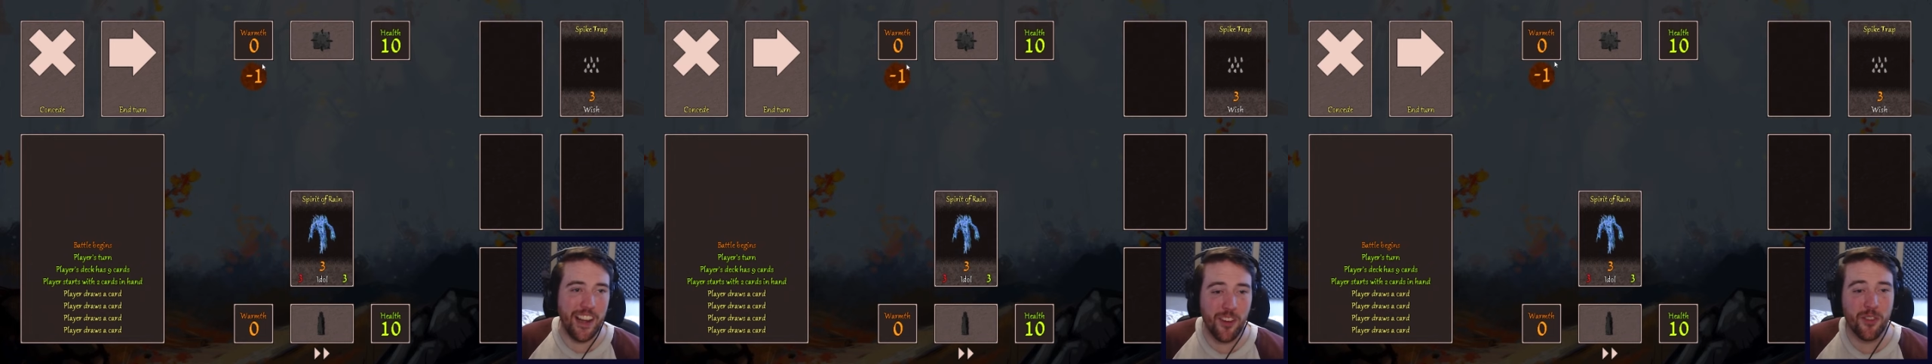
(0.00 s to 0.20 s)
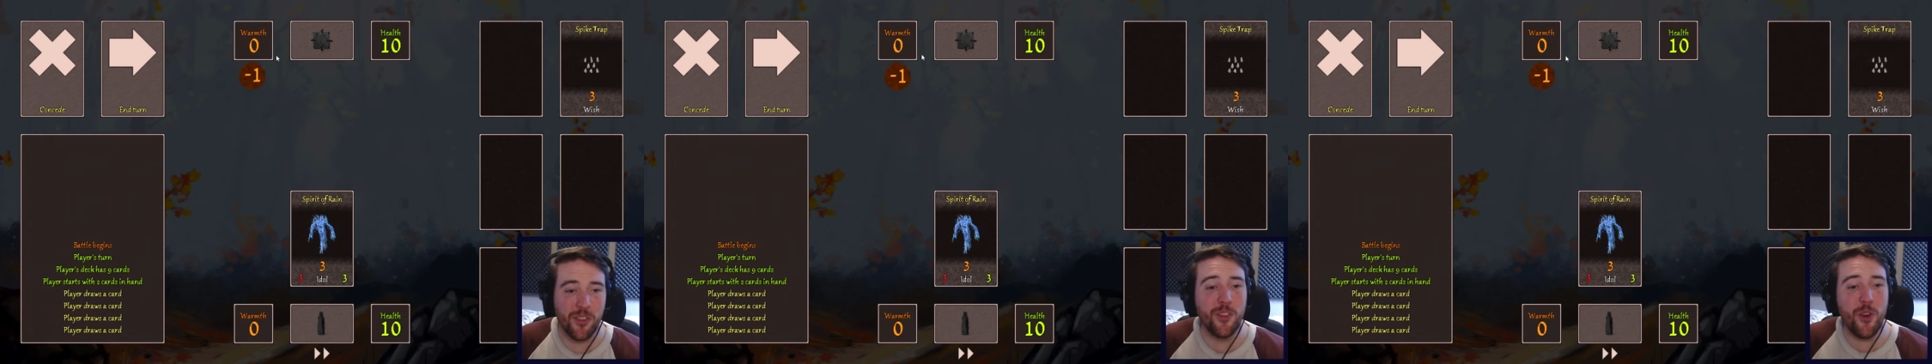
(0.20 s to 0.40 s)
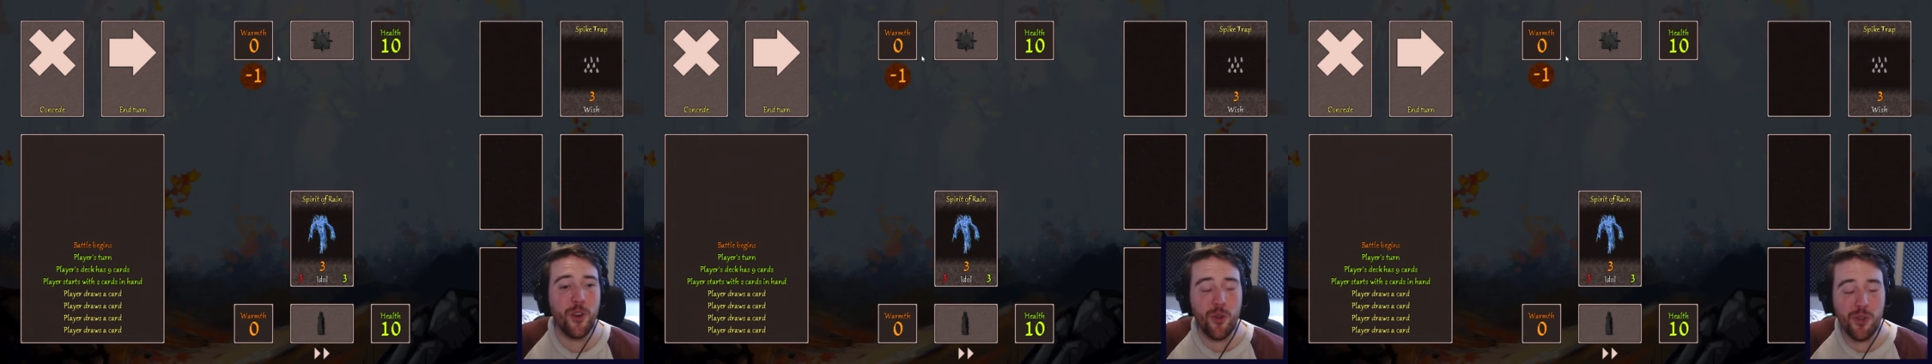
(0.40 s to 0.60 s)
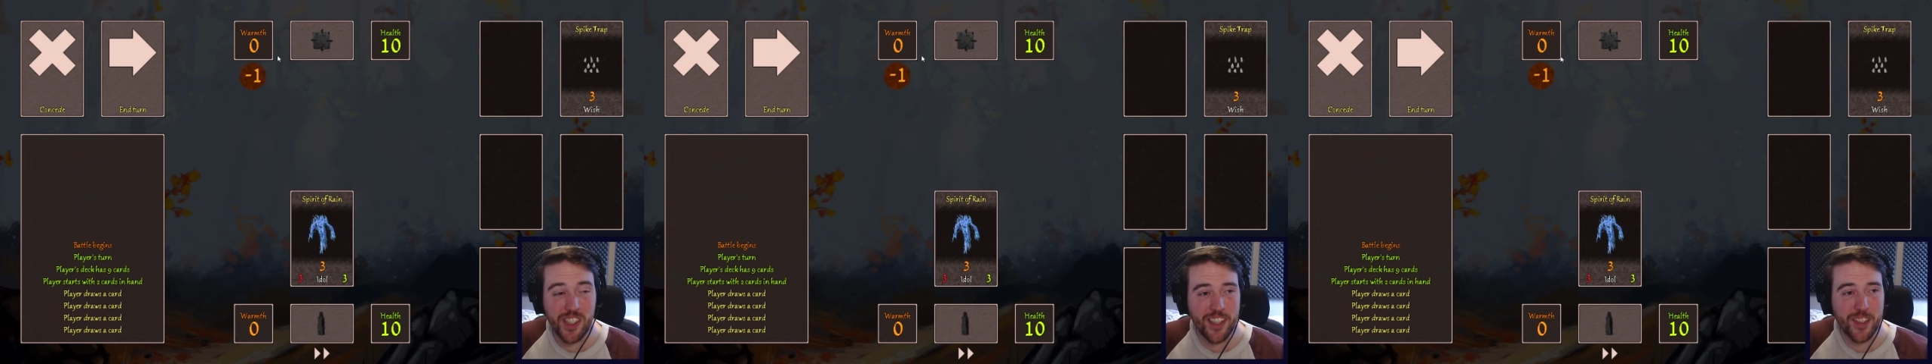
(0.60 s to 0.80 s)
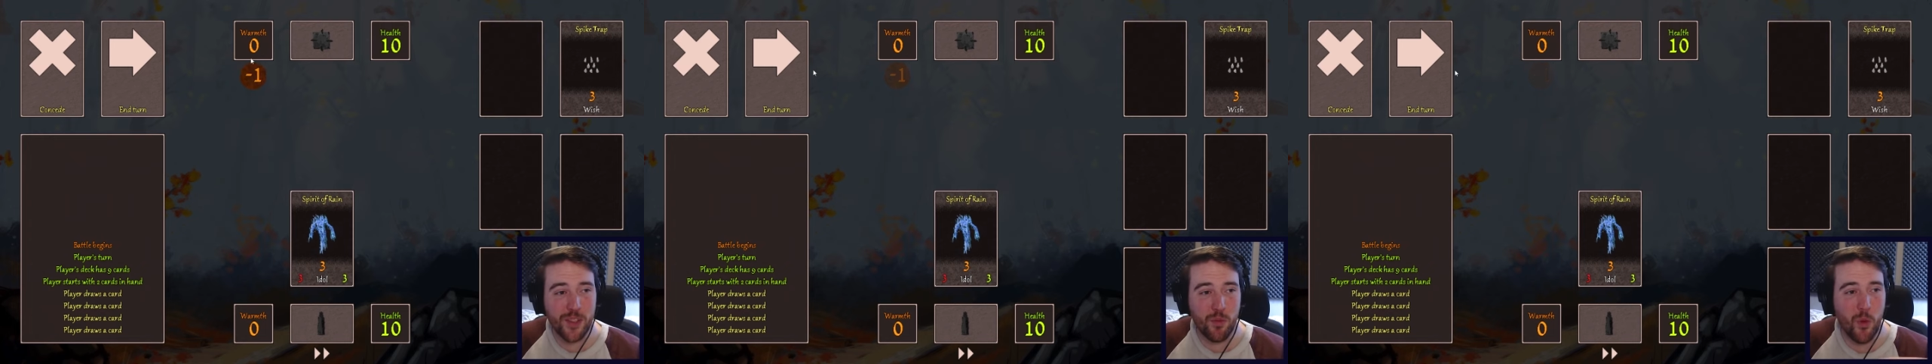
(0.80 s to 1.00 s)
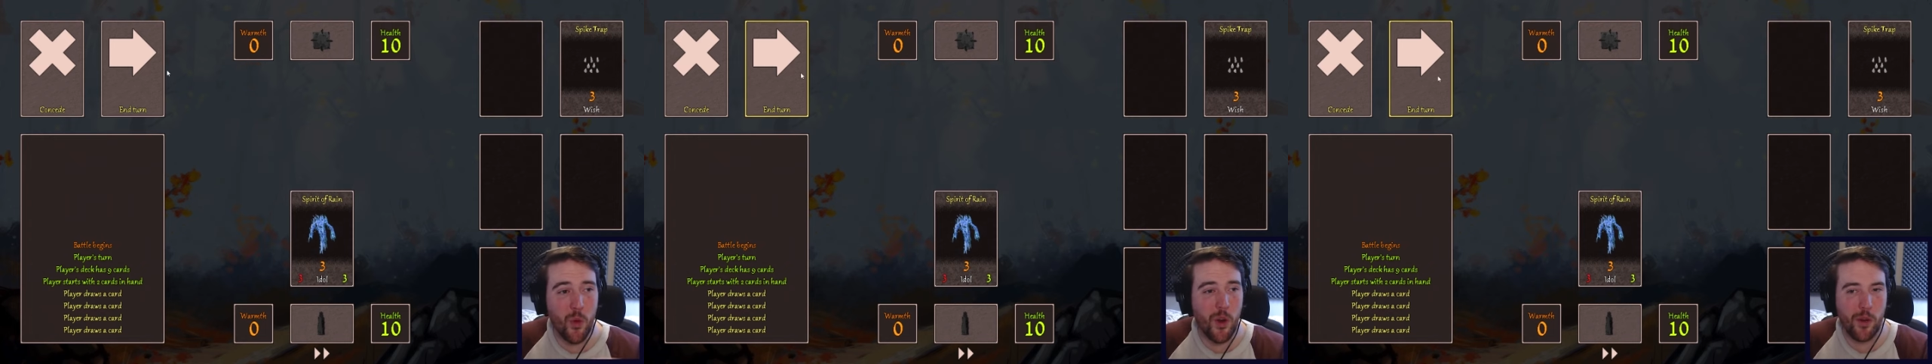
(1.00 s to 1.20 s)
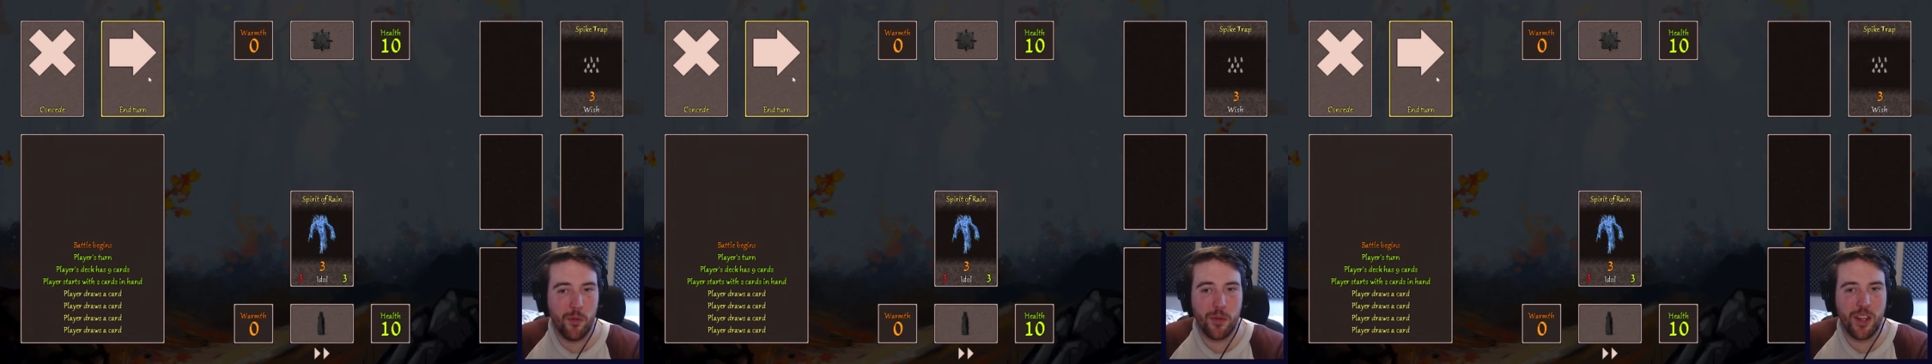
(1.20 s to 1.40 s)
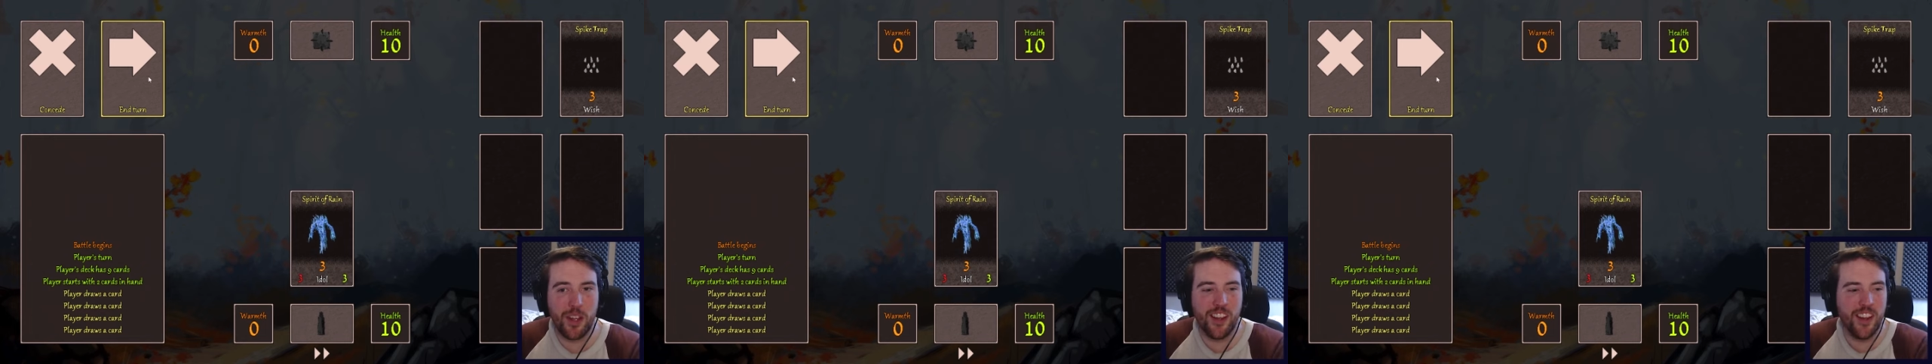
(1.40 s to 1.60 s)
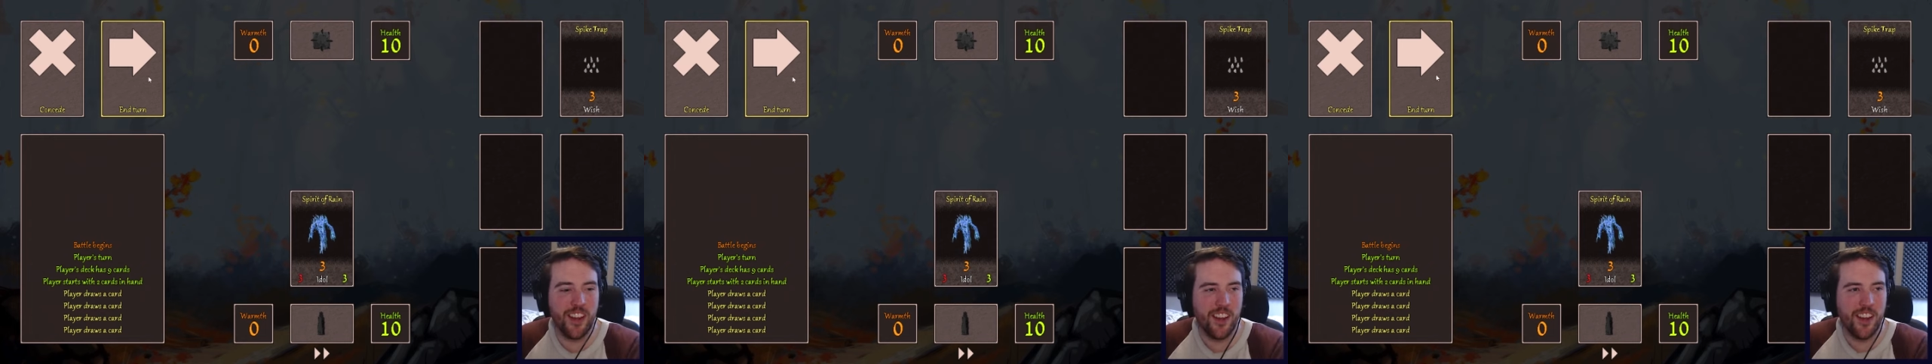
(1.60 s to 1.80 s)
He'll lose his warmth.